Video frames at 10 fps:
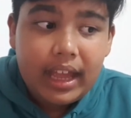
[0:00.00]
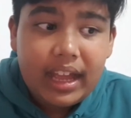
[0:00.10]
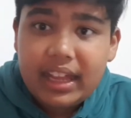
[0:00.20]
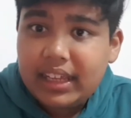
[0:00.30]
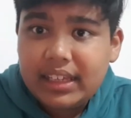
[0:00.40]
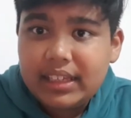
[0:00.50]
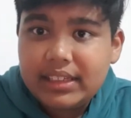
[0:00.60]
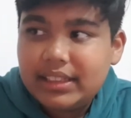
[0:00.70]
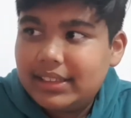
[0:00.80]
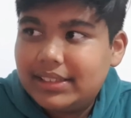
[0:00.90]
I
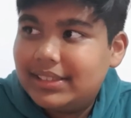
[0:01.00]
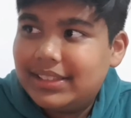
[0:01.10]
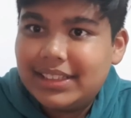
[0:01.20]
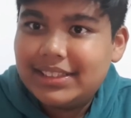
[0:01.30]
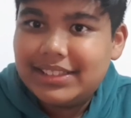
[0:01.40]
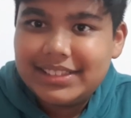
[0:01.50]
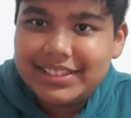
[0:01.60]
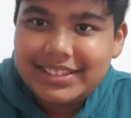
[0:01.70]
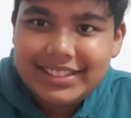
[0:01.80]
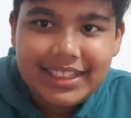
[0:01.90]
just
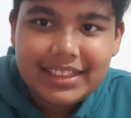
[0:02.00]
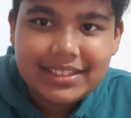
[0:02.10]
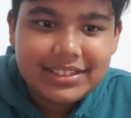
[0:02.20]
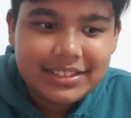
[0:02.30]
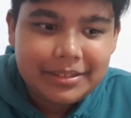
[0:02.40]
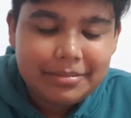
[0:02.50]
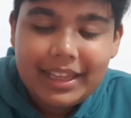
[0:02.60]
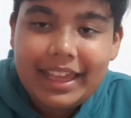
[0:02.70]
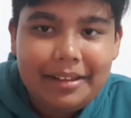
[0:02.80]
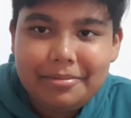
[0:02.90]
need some
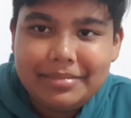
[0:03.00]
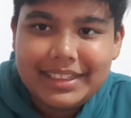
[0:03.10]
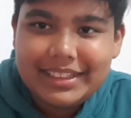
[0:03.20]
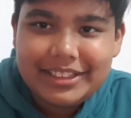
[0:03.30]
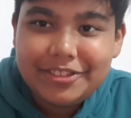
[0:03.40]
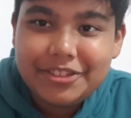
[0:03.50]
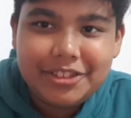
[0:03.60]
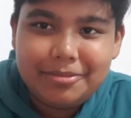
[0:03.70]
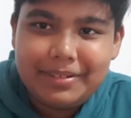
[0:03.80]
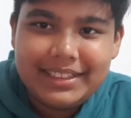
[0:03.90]
help in
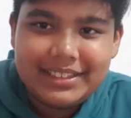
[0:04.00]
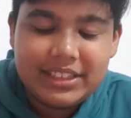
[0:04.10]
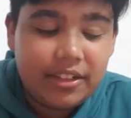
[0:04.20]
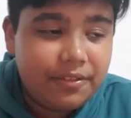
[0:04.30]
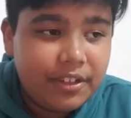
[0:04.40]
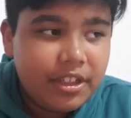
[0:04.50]
YouTube and stuff.